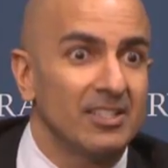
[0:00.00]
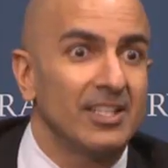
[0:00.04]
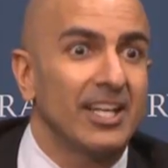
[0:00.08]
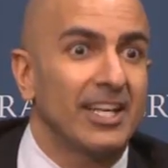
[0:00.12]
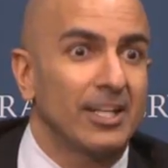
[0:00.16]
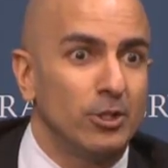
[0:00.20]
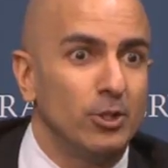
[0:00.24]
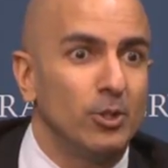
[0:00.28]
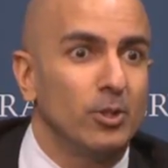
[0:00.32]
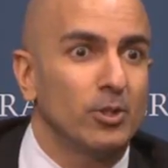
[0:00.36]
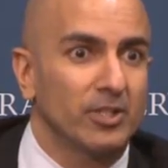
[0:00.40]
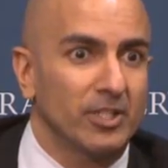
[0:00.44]

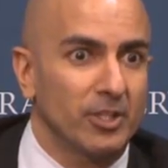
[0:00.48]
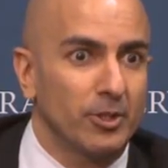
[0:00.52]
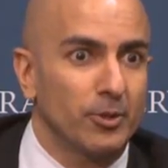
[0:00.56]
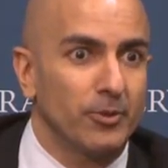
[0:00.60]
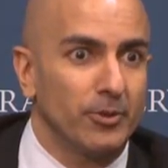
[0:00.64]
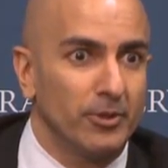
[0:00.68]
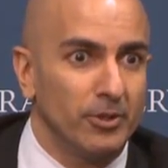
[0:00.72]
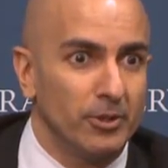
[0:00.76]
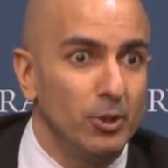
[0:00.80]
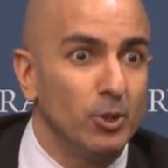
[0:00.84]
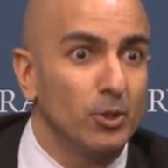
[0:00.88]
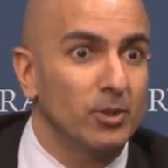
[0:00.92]
like nuclear,
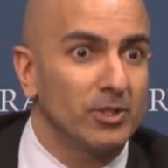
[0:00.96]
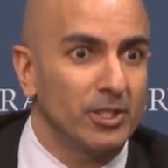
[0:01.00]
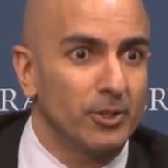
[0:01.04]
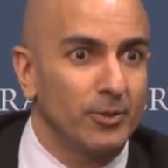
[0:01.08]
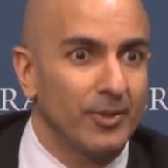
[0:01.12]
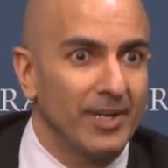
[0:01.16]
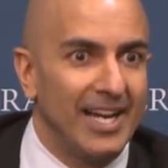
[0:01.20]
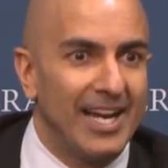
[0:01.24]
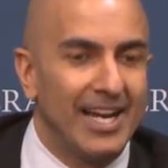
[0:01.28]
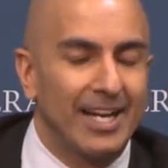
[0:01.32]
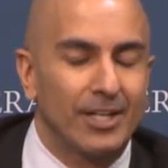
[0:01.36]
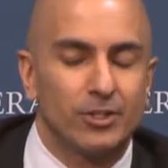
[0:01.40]
nuclear
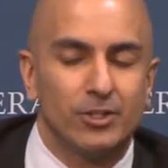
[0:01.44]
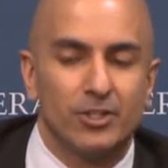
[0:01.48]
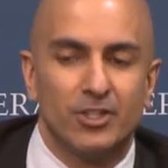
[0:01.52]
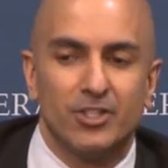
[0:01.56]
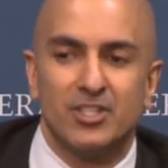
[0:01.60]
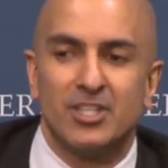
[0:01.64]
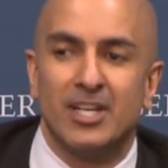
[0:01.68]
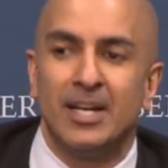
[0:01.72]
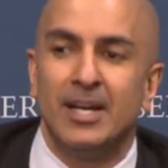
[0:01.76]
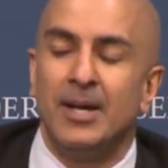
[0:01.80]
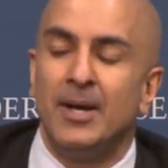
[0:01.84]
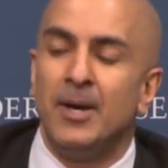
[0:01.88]

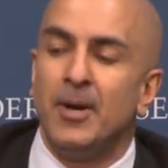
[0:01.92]
reactors.